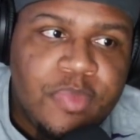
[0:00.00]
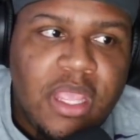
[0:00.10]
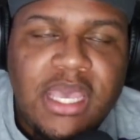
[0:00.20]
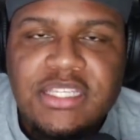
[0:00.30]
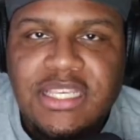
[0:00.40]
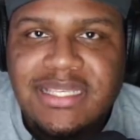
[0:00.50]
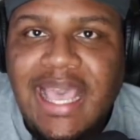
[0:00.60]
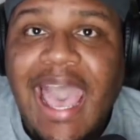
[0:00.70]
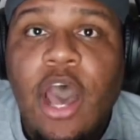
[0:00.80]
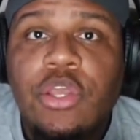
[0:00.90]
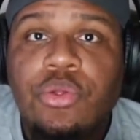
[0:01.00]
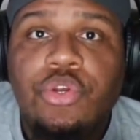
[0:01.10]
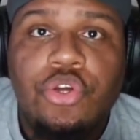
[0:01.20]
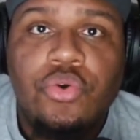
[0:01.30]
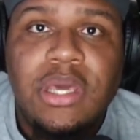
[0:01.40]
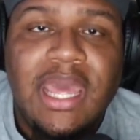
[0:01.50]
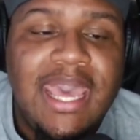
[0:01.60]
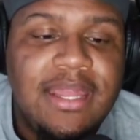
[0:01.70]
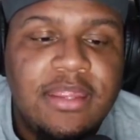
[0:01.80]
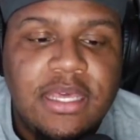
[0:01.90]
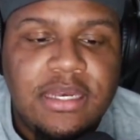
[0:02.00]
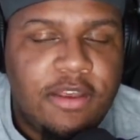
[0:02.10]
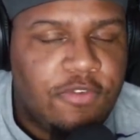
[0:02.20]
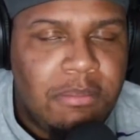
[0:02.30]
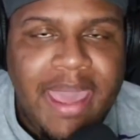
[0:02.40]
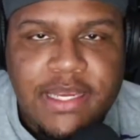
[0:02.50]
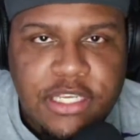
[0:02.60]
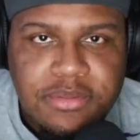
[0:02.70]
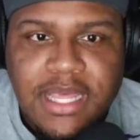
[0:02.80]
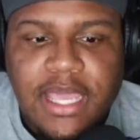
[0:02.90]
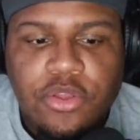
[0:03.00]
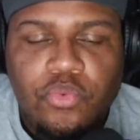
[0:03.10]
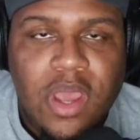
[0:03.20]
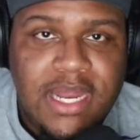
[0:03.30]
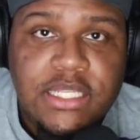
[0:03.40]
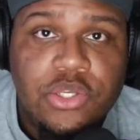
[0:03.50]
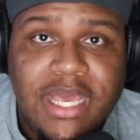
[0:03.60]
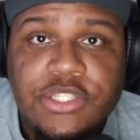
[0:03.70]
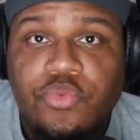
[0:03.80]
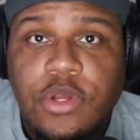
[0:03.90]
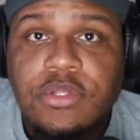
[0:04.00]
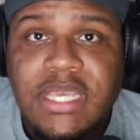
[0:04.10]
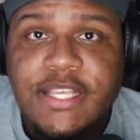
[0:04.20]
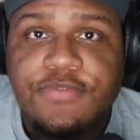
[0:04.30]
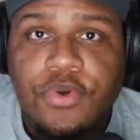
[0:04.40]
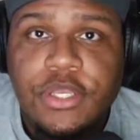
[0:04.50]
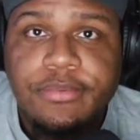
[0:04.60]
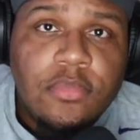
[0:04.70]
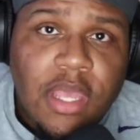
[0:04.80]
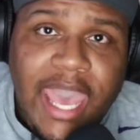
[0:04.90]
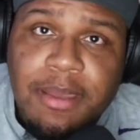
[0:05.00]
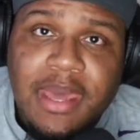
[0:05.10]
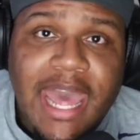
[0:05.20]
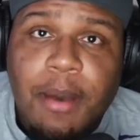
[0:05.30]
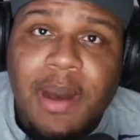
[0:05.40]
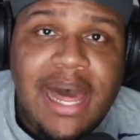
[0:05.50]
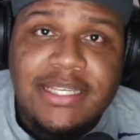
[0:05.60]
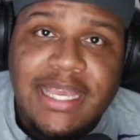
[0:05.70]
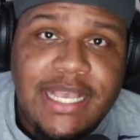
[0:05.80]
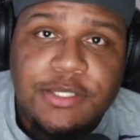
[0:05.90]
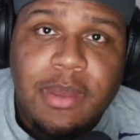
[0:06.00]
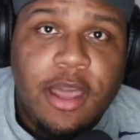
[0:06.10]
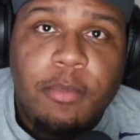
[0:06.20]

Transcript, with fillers: It's just how you do it and the different matchups that you run into. That's the real test for you. Hey, man, I apologize to Micah